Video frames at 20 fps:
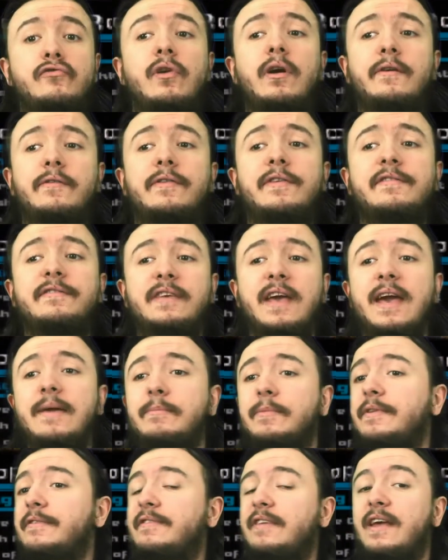soundtrack for this
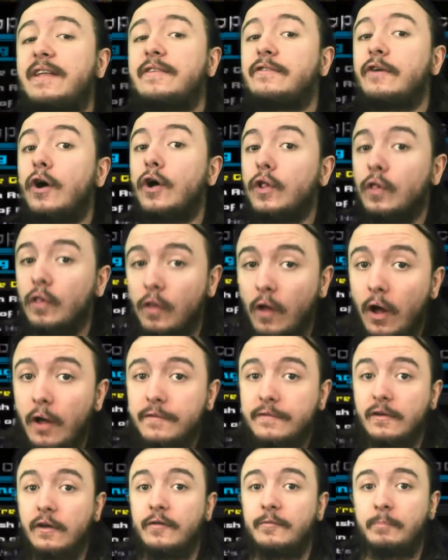game contains a
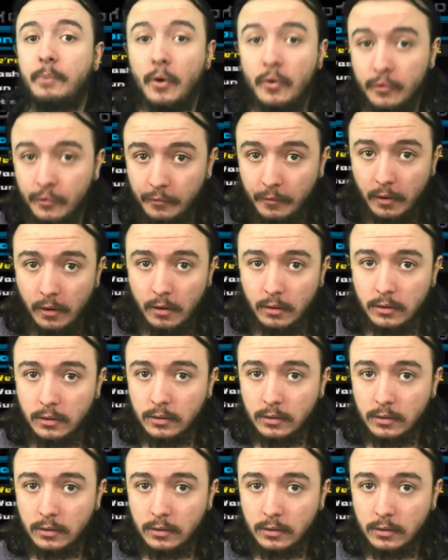lot of punk rock.